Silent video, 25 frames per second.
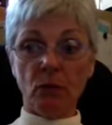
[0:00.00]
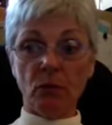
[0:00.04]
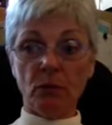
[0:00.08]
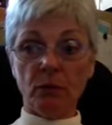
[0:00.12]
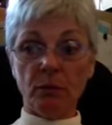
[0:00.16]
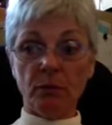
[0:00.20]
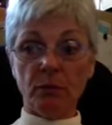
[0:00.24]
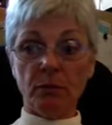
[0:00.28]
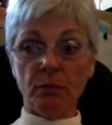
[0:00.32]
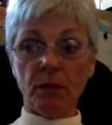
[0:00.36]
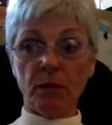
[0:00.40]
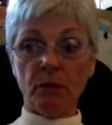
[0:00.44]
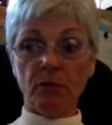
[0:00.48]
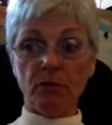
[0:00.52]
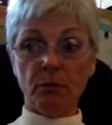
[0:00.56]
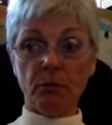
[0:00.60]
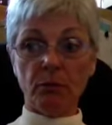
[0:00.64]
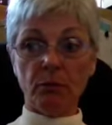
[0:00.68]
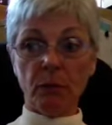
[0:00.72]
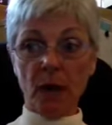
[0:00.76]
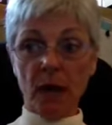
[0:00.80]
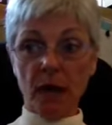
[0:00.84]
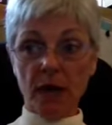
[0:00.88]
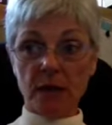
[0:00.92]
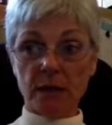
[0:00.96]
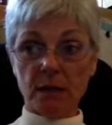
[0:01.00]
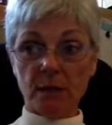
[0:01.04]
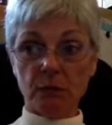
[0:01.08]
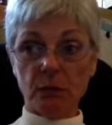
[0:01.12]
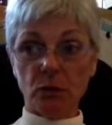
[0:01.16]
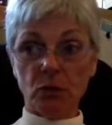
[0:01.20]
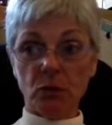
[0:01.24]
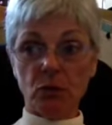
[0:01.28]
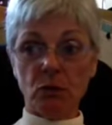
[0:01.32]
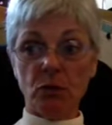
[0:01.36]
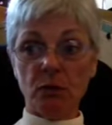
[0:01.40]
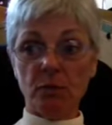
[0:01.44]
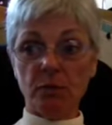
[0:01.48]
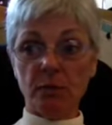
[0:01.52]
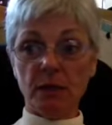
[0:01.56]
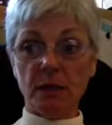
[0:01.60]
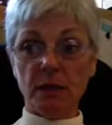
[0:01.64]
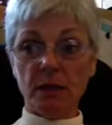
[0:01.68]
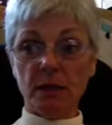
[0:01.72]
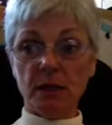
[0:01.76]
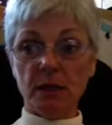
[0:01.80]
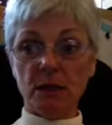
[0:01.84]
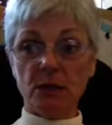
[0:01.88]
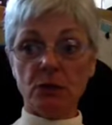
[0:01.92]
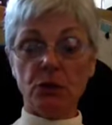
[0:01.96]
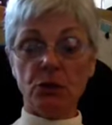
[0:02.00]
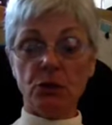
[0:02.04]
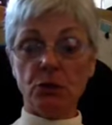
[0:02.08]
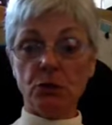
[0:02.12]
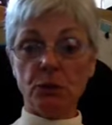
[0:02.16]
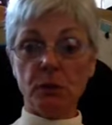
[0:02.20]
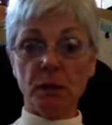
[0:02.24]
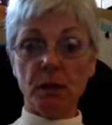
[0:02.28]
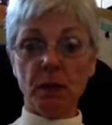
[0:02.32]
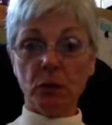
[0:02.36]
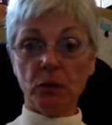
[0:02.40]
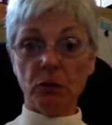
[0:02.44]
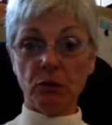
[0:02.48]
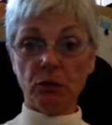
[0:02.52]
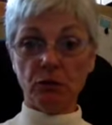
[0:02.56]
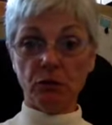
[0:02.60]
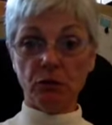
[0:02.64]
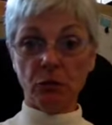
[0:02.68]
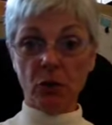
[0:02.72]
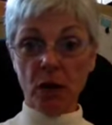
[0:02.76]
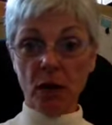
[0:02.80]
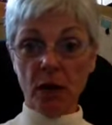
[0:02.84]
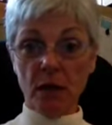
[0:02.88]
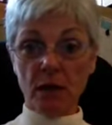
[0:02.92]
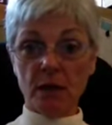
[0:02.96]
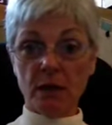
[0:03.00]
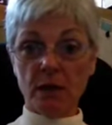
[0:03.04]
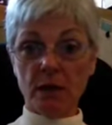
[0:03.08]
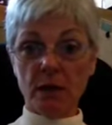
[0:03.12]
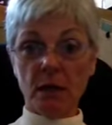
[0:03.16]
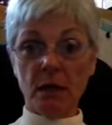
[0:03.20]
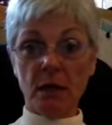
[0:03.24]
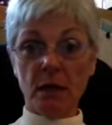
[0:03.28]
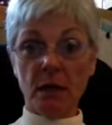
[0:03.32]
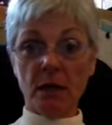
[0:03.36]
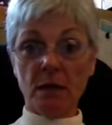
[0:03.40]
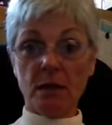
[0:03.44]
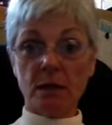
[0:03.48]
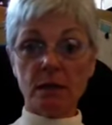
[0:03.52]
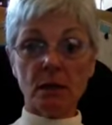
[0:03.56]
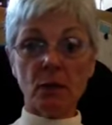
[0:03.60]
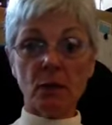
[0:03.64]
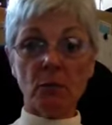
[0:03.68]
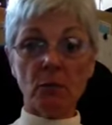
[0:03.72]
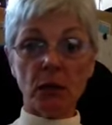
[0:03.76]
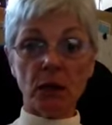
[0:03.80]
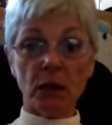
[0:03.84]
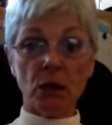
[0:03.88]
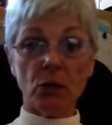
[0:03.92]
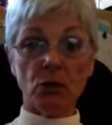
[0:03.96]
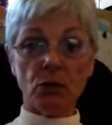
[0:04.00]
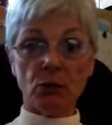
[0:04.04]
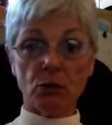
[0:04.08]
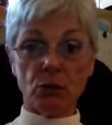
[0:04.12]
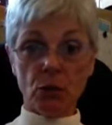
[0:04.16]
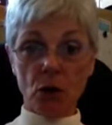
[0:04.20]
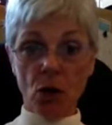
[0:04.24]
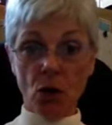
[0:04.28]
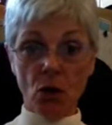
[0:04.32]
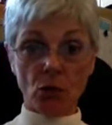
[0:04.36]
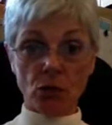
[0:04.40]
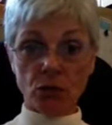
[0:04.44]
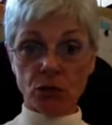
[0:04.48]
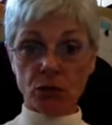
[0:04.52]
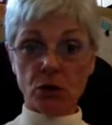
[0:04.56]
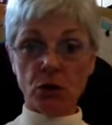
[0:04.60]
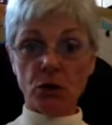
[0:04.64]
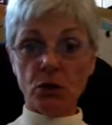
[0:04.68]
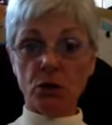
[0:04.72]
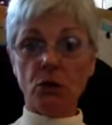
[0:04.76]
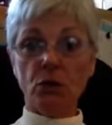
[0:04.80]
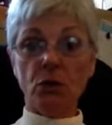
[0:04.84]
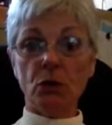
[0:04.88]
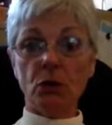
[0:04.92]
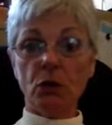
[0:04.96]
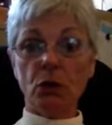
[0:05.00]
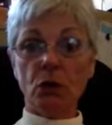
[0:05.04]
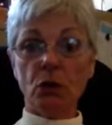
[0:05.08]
would, if possible, would be to be able to find somebody who knows her,